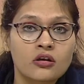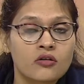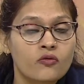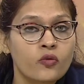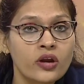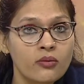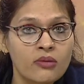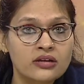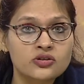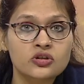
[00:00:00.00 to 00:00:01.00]
very
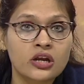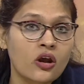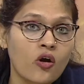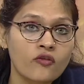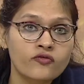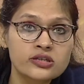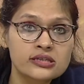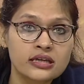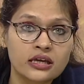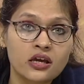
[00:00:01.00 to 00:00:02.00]
much, then
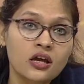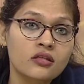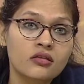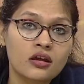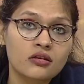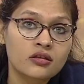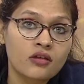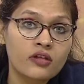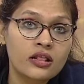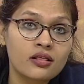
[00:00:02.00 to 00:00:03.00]
obviously they
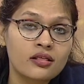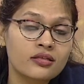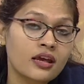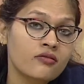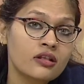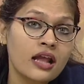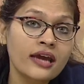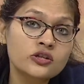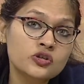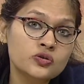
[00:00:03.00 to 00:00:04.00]
will
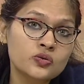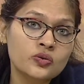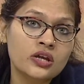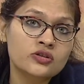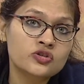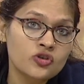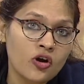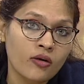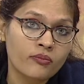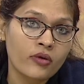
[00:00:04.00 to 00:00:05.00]
like to do their
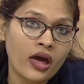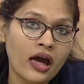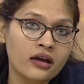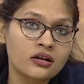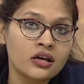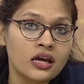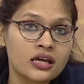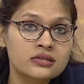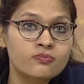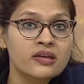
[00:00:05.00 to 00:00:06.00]
job and
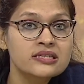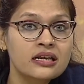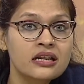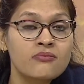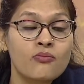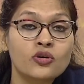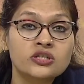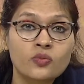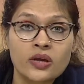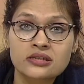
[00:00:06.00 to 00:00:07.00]
it basically
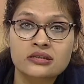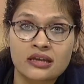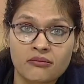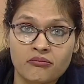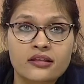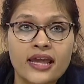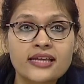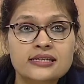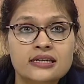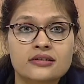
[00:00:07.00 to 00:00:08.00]
motivates them.
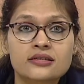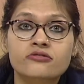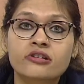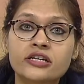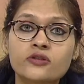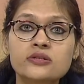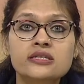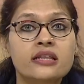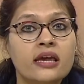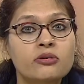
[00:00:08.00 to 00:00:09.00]
Next is reduce
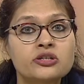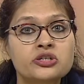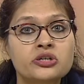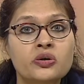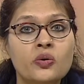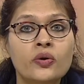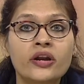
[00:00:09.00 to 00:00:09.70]
labor turnover